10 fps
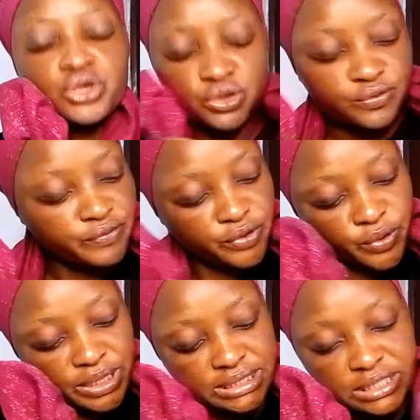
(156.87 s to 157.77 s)
You feel
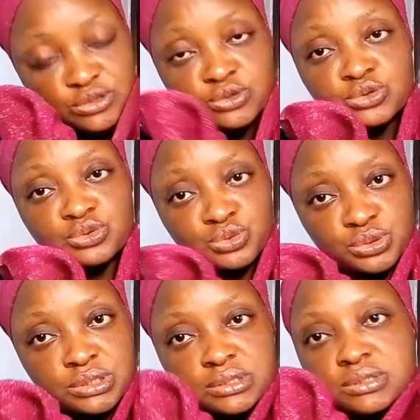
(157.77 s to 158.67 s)
it is
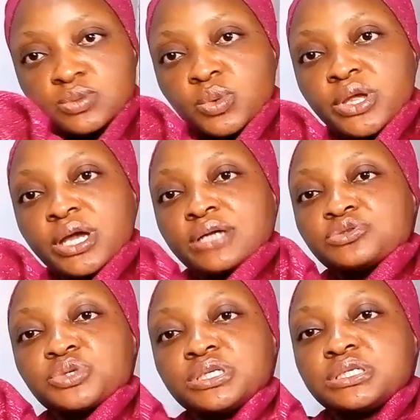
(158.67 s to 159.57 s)
loose when you are
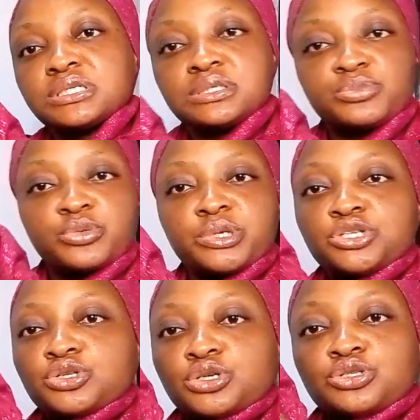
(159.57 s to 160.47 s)
doing this, but make
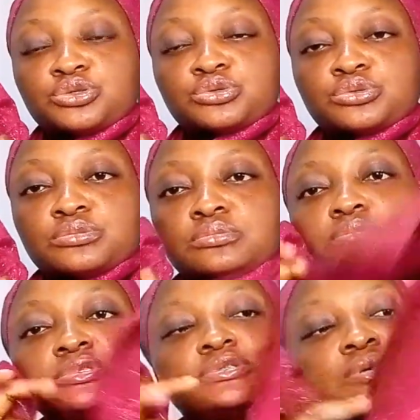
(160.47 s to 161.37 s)
sure you.
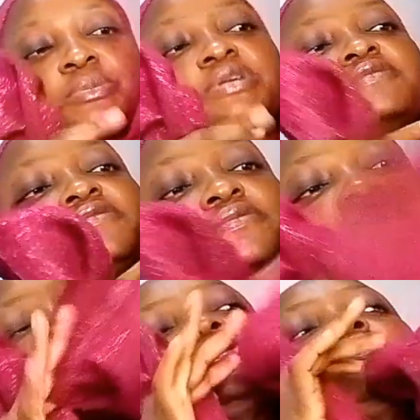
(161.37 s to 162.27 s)
So I'm going to
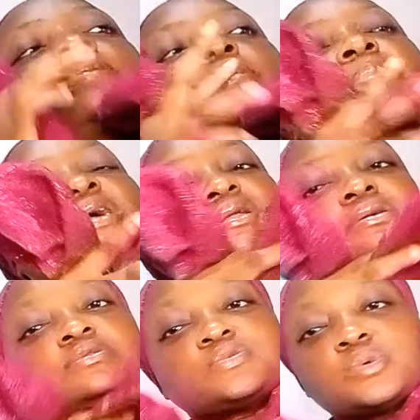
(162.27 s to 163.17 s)
fold, bend
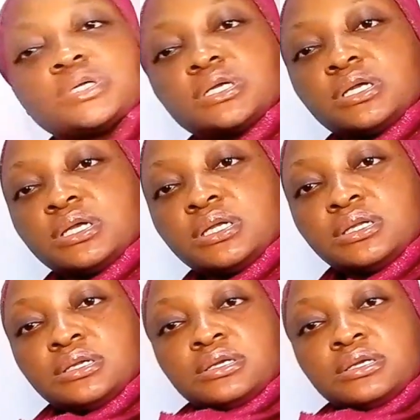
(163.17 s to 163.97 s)
this one in.